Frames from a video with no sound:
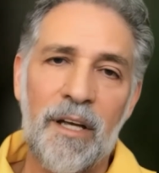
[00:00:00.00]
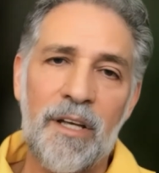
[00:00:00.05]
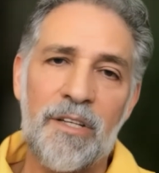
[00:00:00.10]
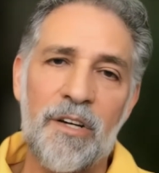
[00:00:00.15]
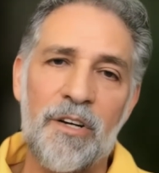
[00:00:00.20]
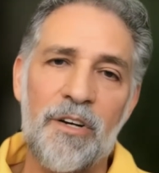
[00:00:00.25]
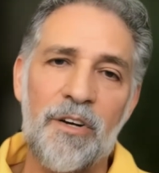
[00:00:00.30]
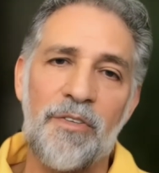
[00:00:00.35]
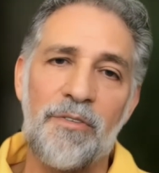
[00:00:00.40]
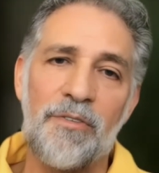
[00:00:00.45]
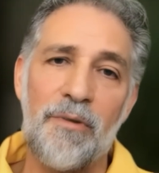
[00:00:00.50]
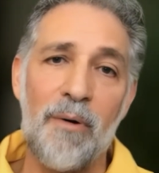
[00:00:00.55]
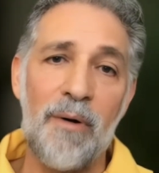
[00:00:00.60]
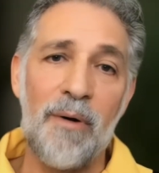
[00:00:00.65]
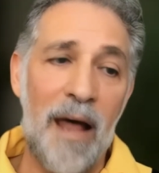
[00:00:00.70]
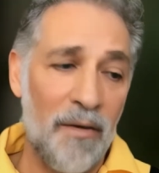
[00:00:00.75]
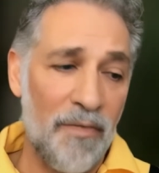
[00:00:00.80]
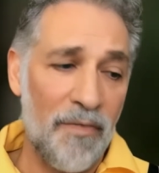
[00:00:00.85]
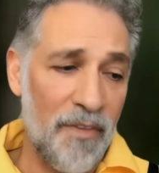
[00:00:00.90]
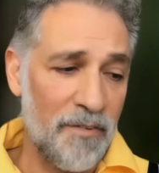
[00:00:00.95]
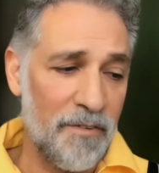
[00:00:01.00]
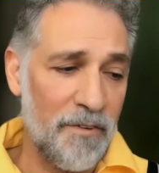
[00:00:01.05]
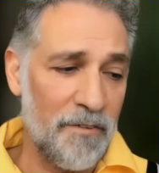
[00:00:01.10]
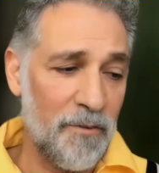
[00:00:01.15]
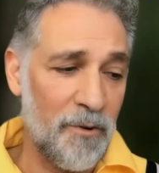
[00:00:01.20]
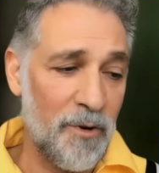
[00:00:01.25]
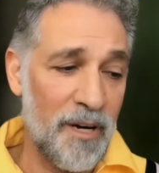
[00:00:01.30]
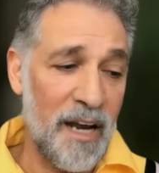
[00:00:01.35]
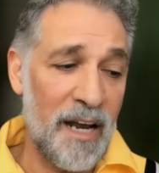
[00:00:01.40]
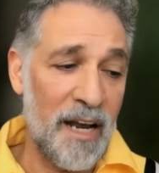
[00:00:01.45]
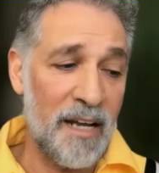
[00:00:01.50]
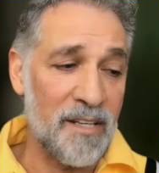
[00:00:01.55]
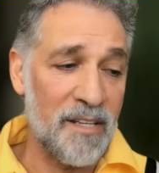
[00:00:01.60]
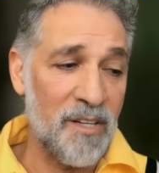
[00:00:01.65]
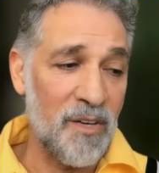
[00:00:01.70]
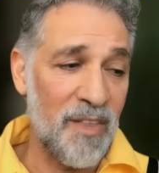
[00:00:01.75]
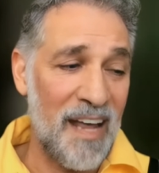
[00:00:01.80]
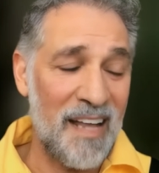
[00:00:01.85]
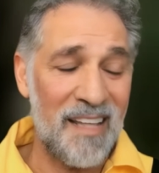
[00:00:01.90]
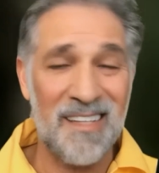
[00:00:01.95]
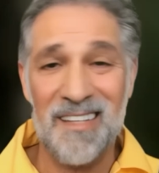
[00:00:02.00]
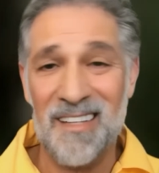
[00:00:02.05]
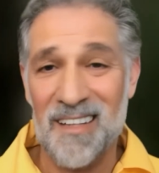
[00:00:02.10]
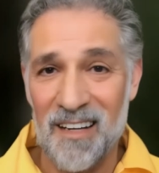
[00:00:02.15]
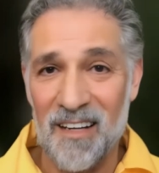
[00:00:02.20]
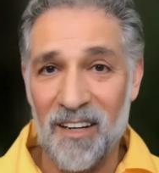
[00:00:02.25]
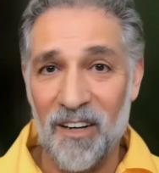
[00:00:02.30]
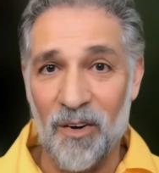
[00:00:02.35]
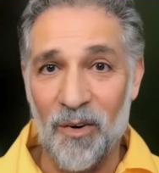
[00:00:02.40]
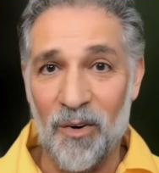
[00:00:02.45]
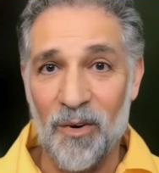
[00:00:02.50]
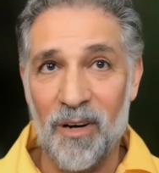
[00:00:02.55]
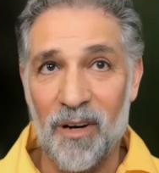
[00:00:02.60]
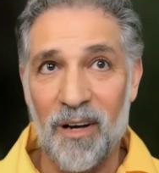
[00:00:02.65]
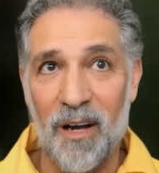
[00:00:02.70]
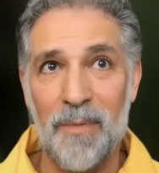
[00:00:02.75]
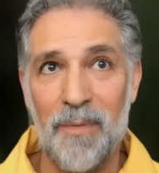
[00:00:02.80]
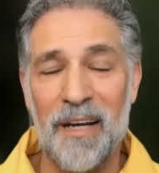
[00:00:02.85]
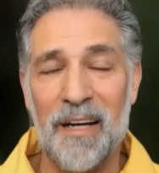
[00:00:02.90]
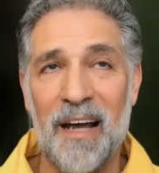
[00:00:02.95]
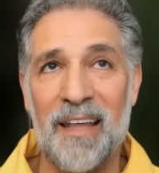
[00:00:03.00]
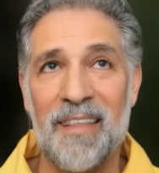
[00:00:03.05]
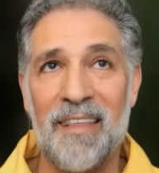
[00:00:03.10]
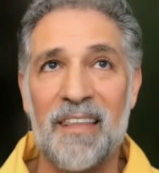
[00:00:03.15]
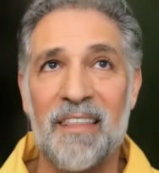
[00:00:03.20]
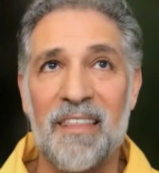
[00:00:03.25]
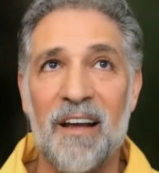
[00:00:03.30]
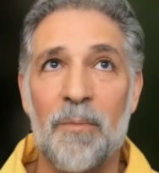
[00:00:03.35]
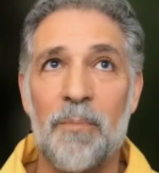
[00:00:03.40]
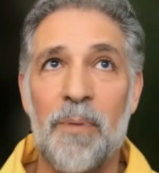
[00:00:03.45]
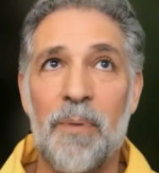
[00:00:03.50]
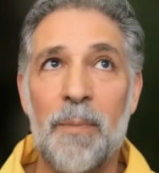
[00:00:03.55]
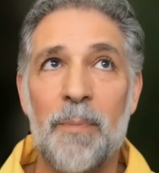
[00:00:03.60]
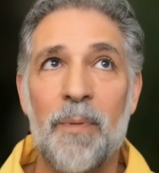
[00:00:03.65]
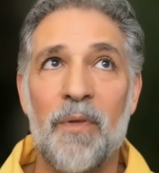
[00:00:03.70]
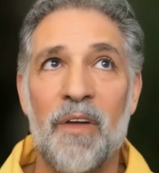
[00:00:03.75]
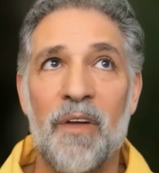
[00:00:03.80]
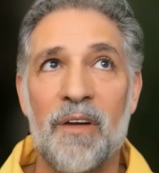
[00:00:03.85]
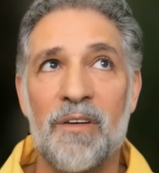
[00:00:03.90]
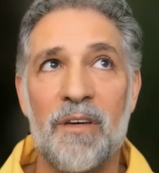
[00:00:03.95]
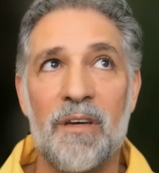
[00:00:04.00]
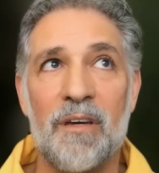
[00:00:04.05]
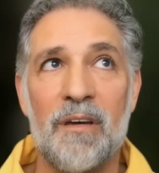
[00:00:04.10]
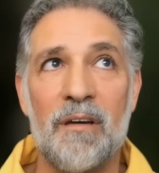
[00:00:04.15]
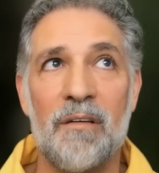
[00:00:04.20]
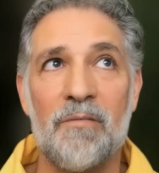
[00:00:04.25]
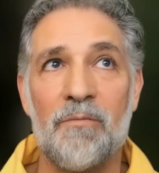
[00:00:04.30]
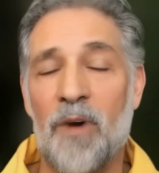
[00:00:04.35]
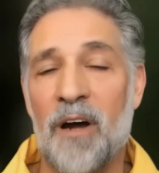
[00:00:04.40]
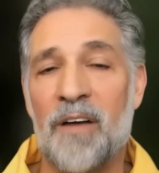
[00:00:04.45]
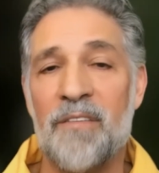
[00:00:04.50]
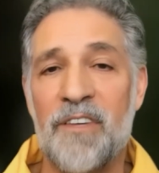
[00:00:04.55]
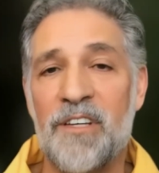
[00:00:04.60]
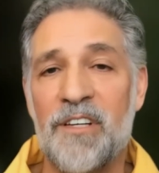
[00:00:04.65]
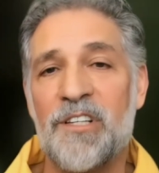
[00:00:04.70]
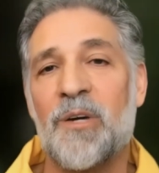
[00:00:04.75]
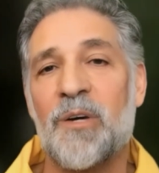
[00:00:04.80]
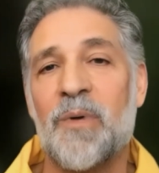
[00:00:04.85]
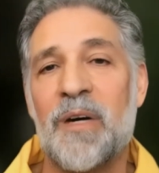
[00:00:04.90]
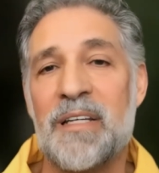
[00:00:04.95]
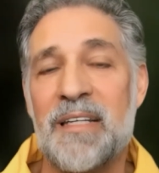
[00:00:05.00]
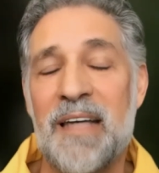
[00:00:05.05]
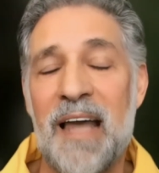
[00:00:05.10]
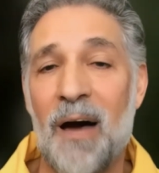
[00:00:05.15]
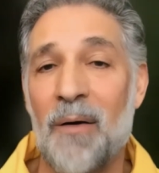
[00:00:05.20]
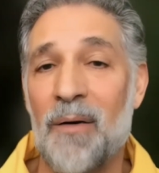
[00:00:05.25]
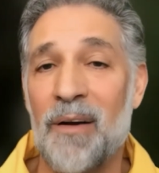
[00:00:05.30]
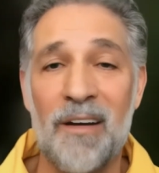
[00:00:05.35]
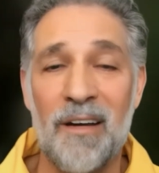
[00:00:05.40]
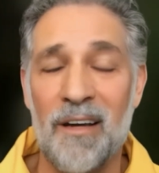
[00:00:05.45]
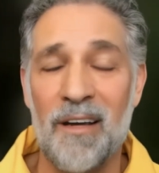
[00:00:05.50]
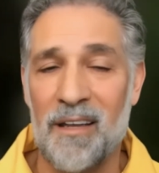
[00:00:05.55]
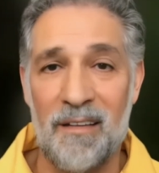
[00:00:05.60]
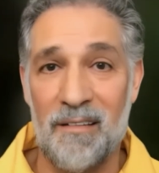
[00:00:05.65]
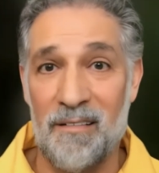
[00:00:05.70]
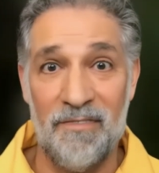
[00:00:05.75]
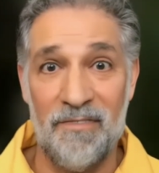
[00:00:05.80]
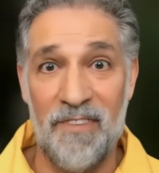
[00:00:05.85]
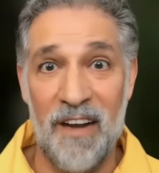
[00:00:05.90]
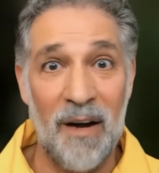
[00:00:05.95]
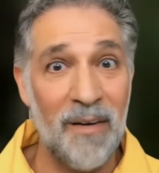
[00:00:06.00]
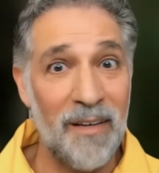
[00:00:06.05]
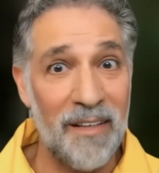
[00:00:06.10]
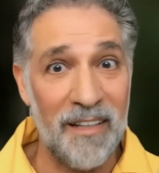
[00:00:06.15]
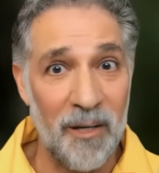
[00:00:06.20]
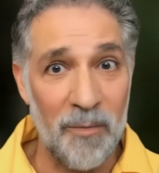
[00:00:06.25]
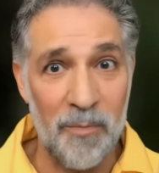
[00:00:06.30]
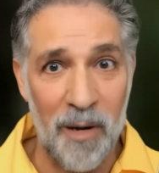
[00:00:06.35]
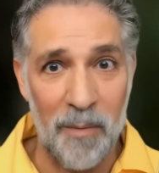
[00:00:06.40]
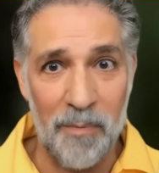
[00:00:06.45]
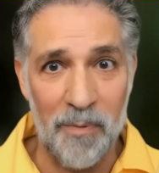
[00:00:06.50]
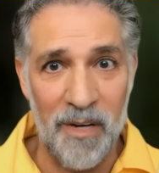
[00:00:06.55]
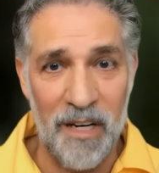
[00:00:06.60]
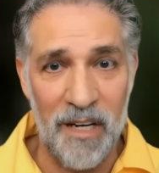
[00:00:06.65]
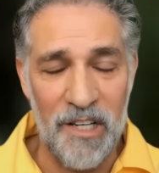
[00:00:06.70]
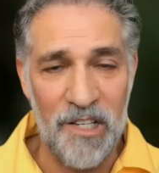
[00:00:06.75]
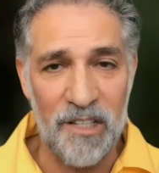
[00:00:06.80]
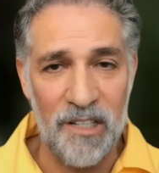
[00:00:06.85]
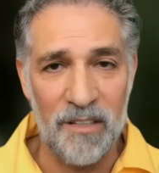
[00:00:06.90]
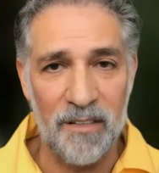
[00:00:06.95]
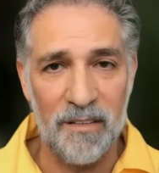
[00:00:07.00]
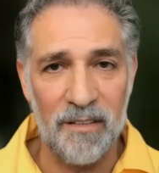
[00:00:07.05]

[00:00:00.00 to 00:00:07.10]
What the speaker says: So you're thrown out there for 4 days. So that's, I think there are people that run vision quests now in very little preparation.